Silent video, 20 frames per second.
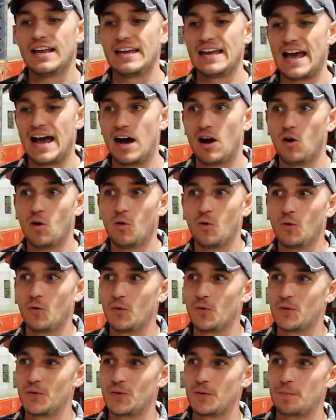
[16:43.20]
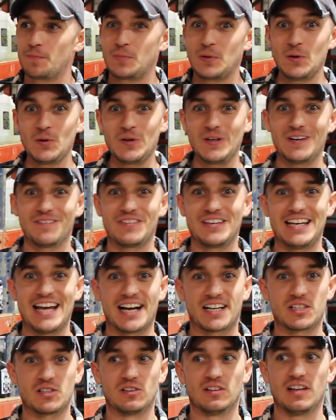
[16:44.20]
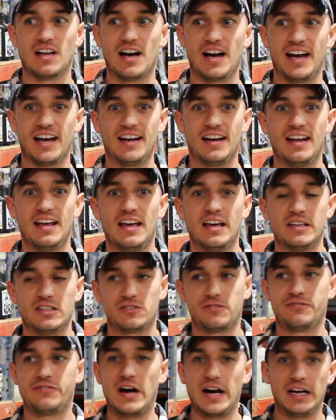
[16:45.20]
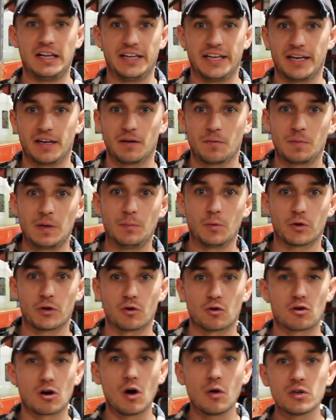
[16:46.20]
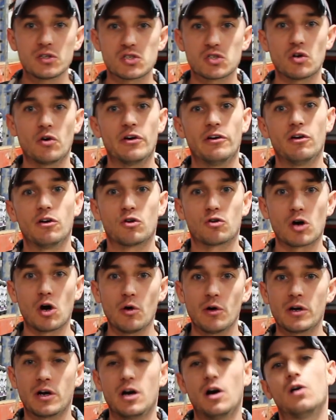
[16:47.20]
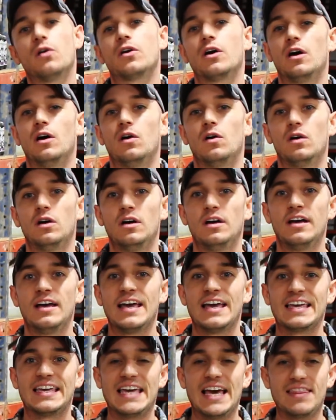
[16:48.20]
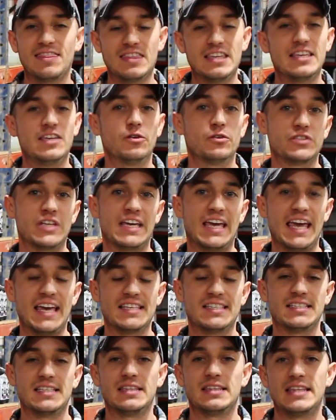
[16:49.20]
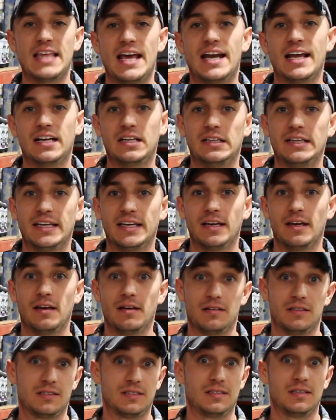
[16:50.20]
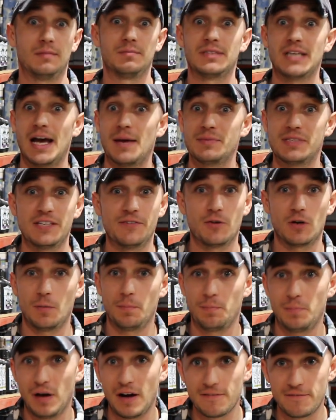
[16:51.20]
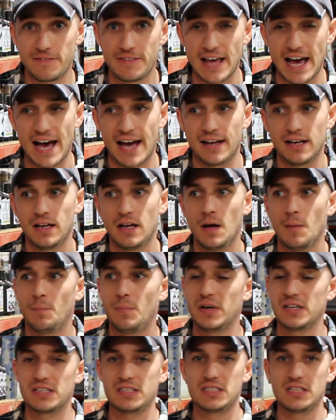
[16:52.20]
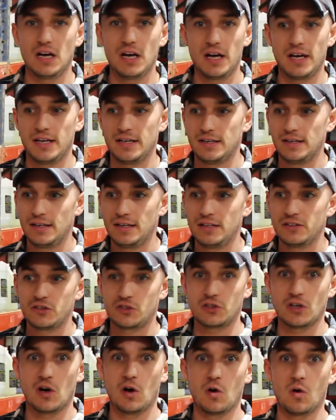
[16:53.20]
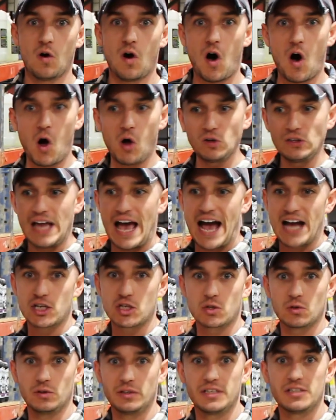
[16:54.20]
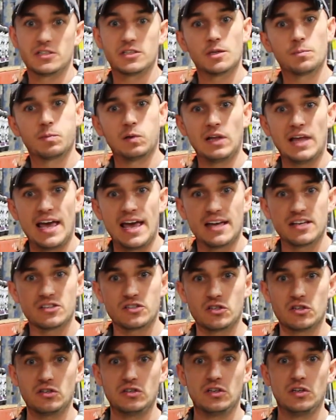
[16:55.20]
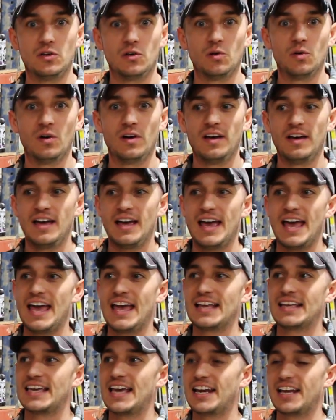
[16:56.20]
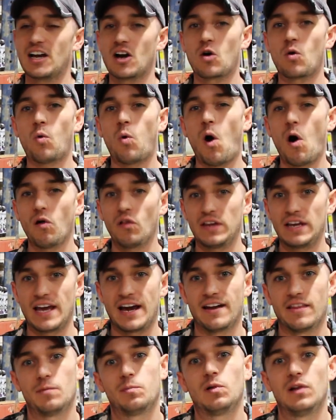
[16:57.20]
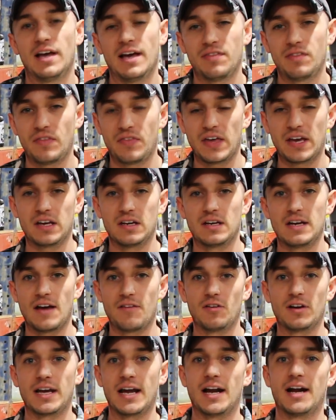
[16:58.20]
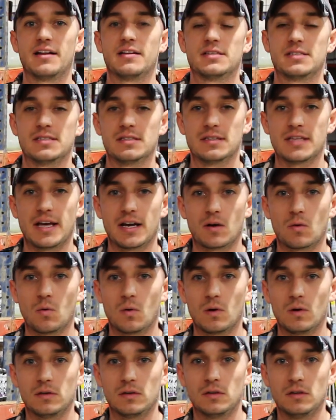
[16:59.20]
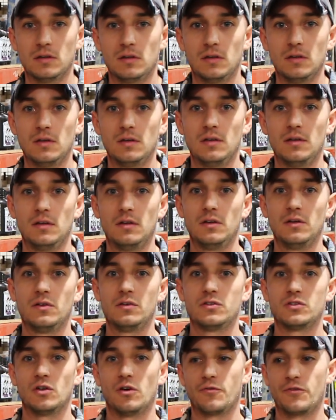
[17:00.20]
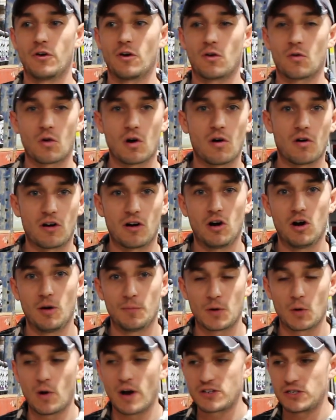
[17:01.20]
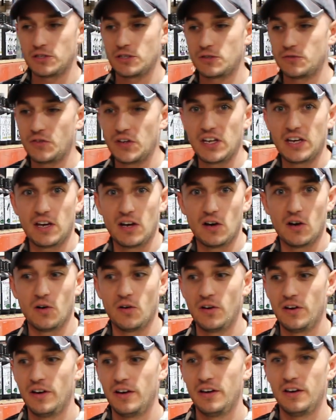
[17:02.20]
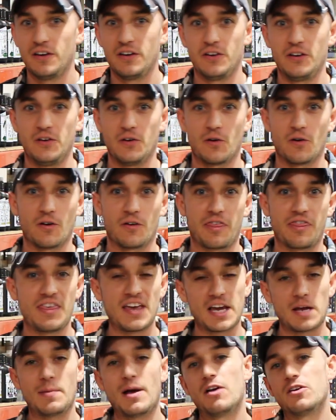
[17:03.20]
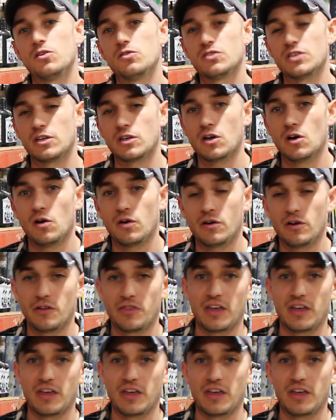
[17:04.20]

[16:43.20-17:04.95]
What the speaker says: Now, the beauty of the Nectar line is finally, people can grow in soil, grow in cocoa, get the yields they can synthetically, sometimes even above that, but done so all naturally to the plant, to you, and getting a quality out of the plant that they could never get out of the synthetic world. So if you're a grower at home, you're watching this video, you're thinking about using cocoa,